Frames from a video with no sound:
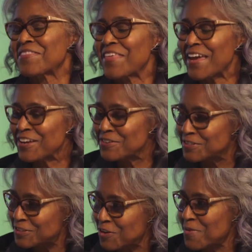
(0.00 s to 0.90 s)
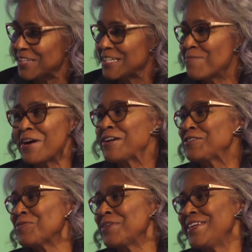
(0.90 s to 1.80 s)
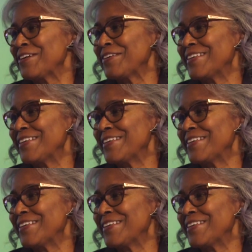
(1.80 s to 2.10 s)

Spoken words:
Thank you so much. I'm honored to be here.